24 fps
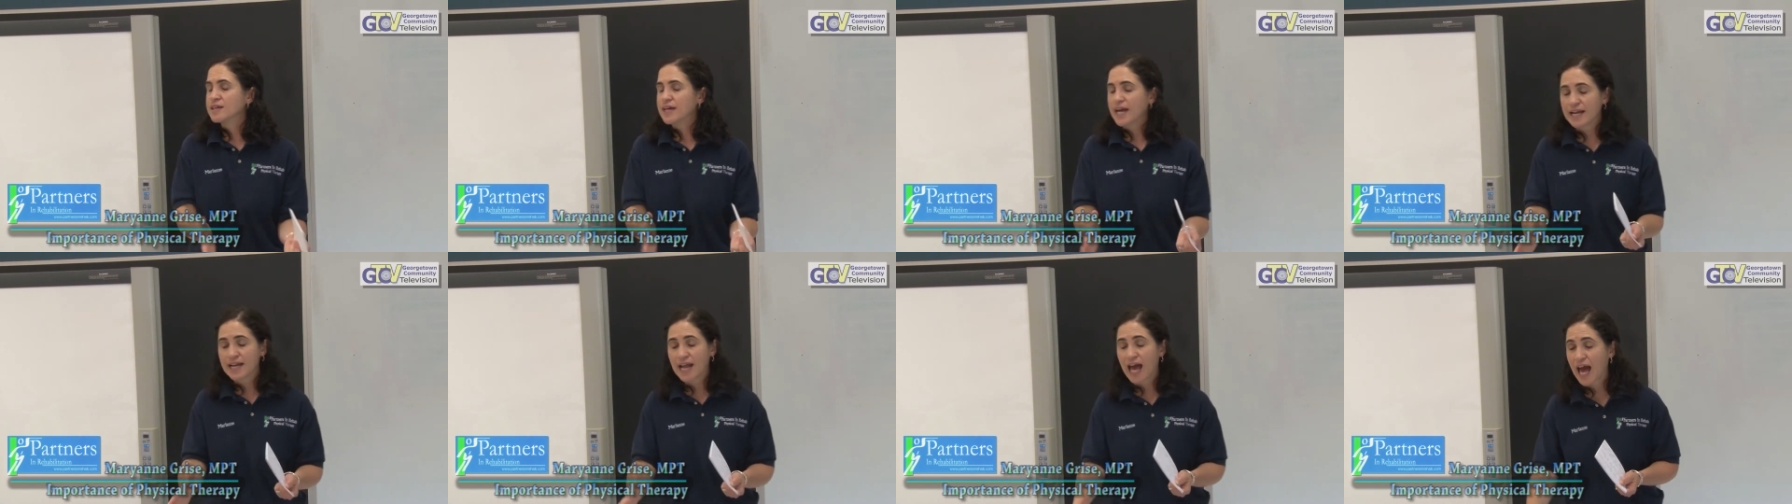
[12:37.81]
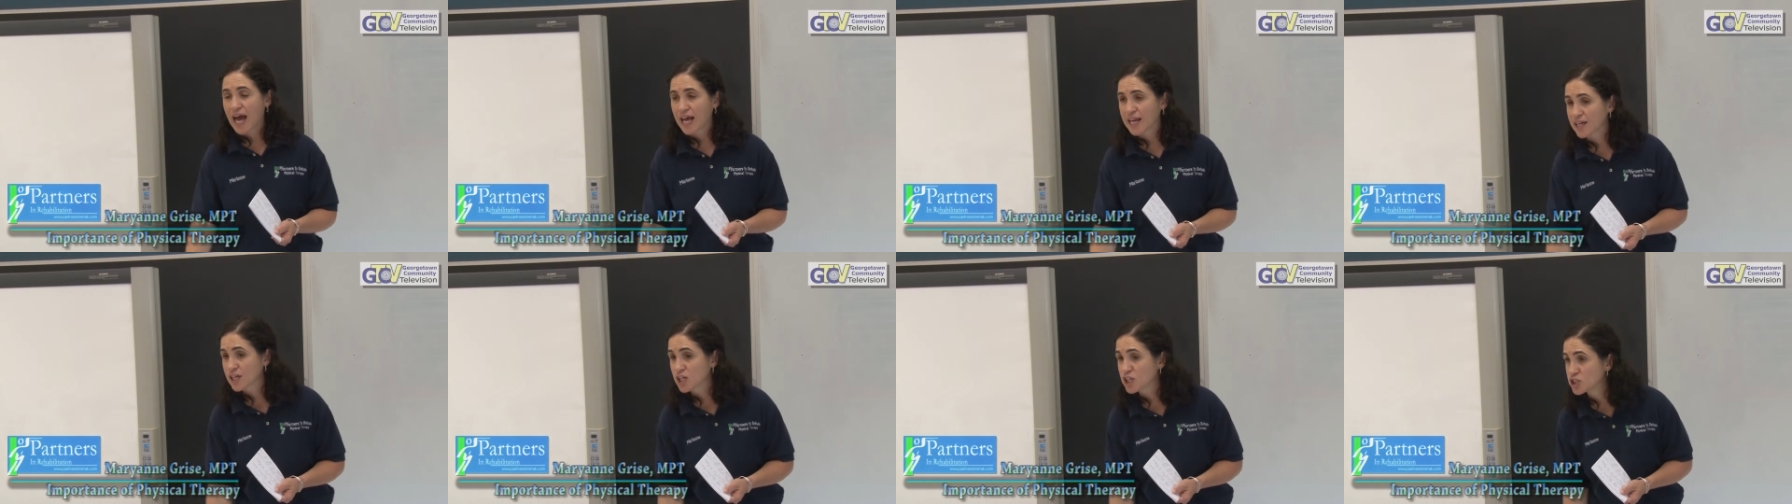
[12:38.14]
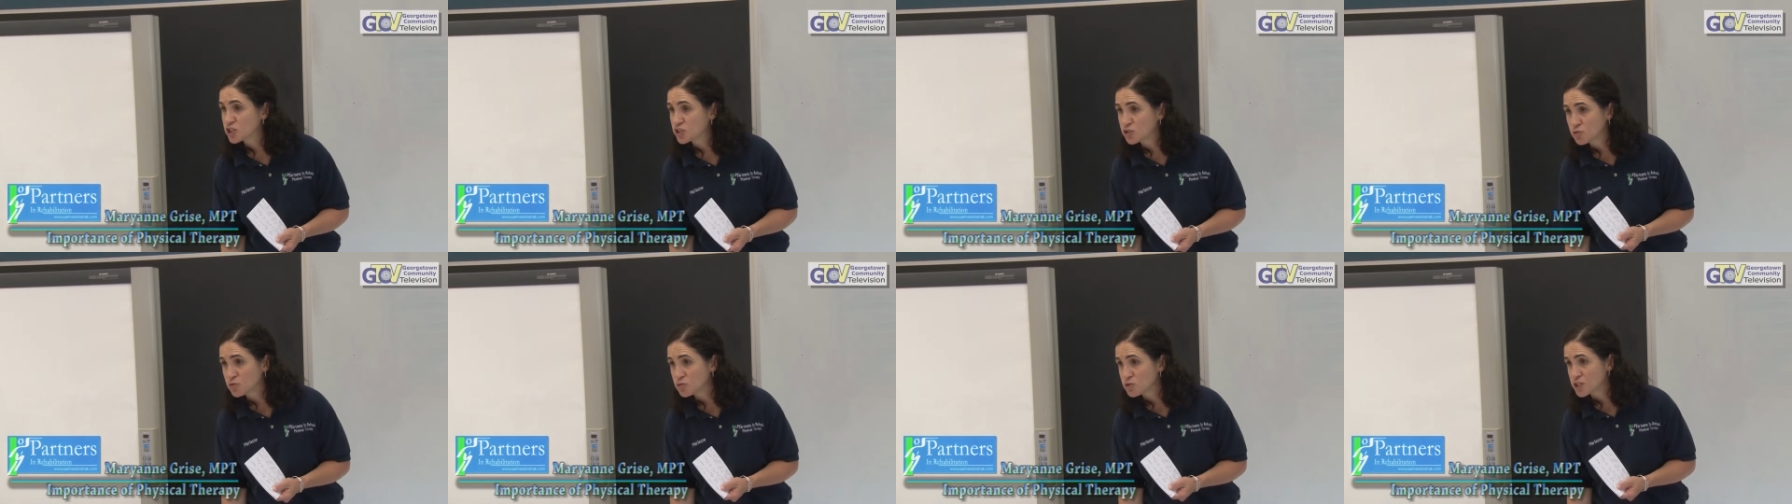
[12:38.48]
and had a
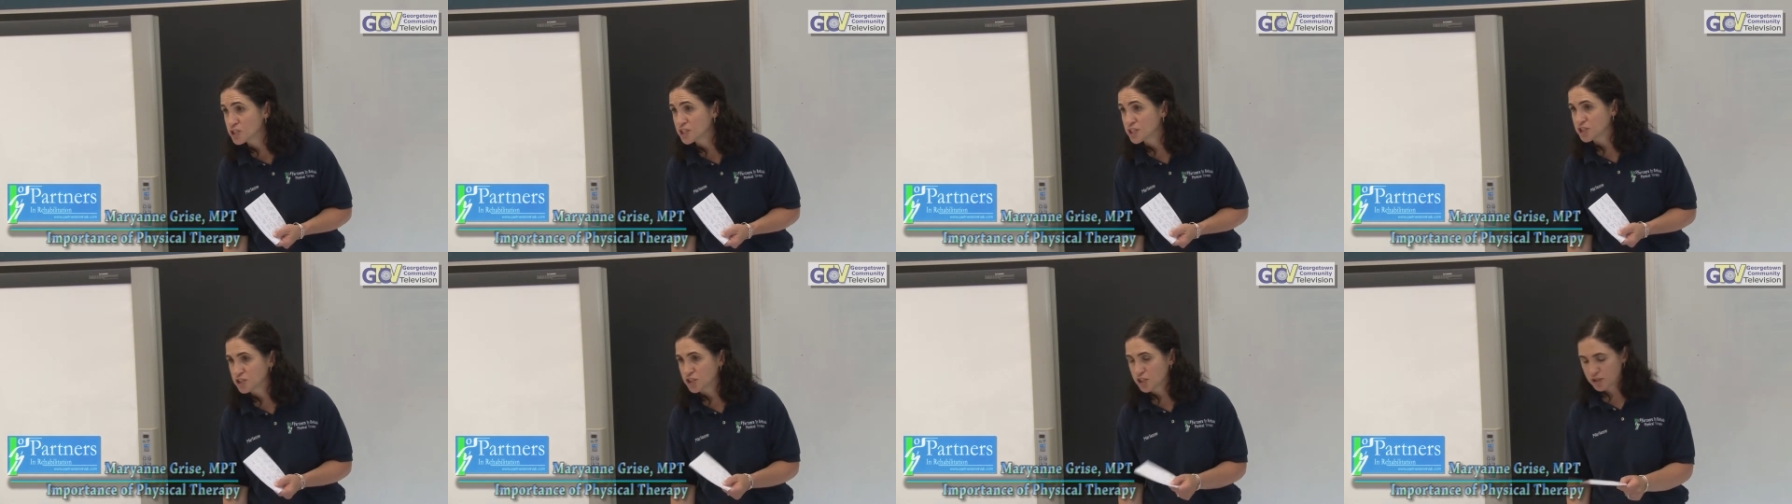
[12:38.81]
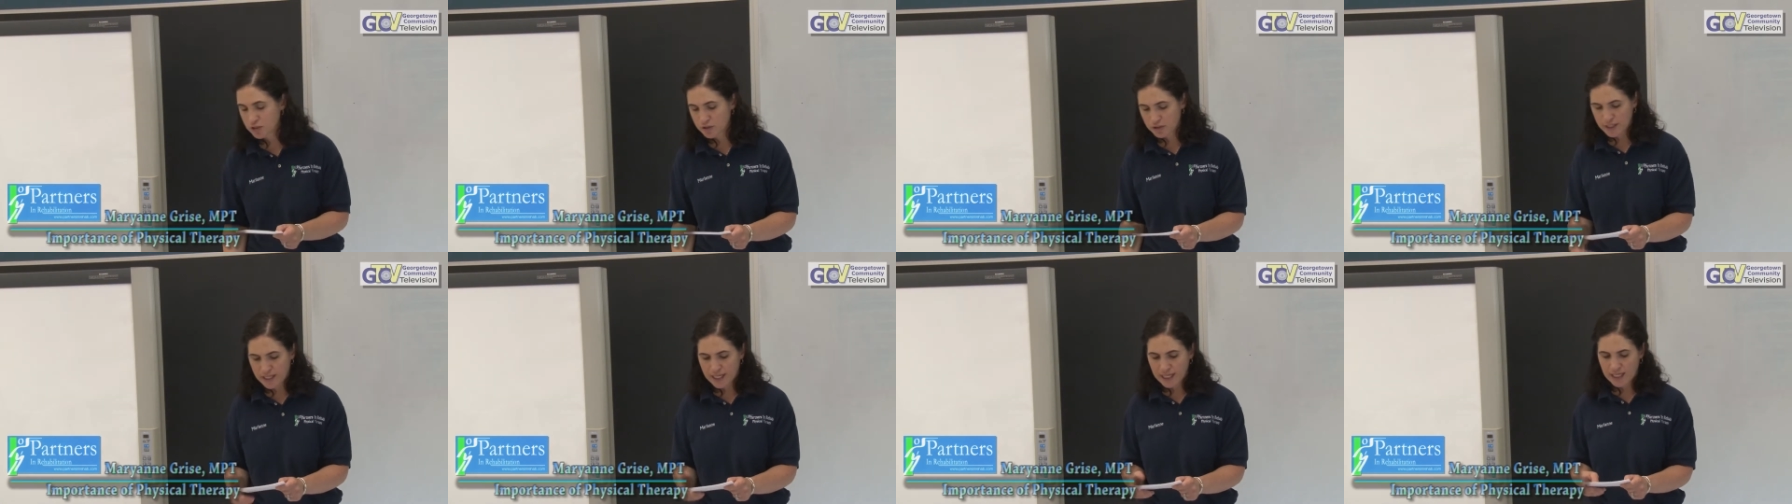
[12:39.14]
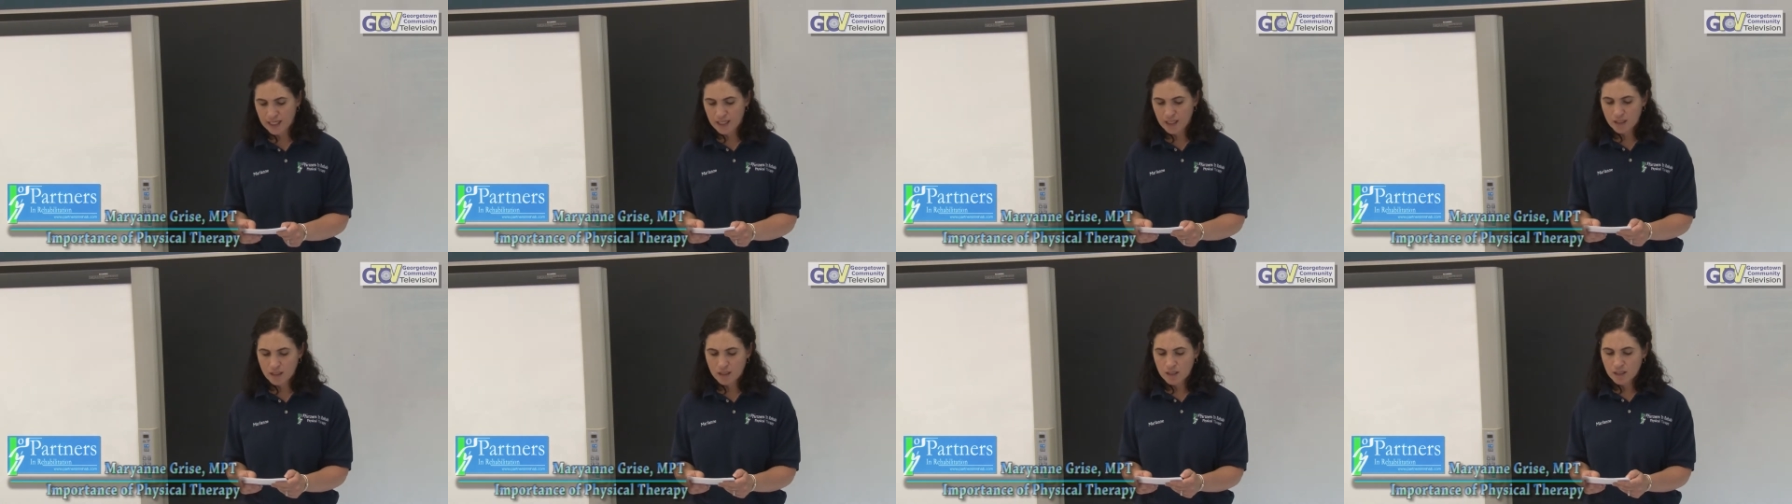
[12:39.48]
contusion to your knee.